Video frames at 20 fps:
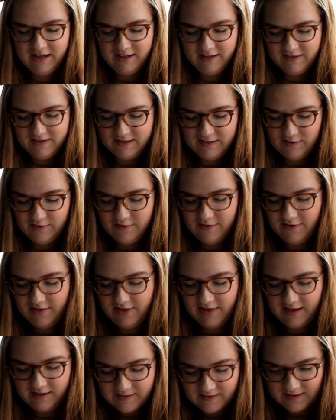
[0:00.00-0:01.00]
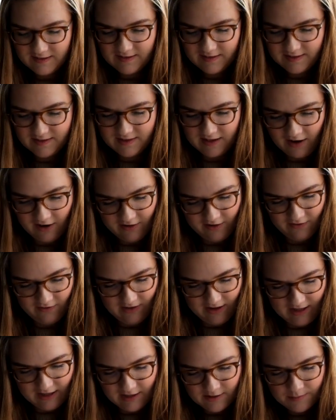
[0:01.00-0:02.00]
So this is the start of
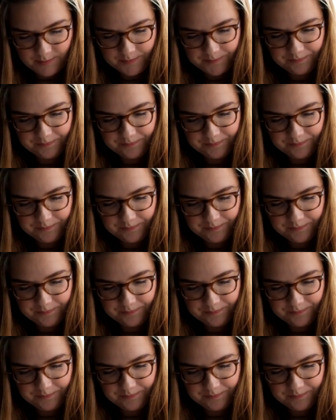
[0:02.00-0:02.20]
it.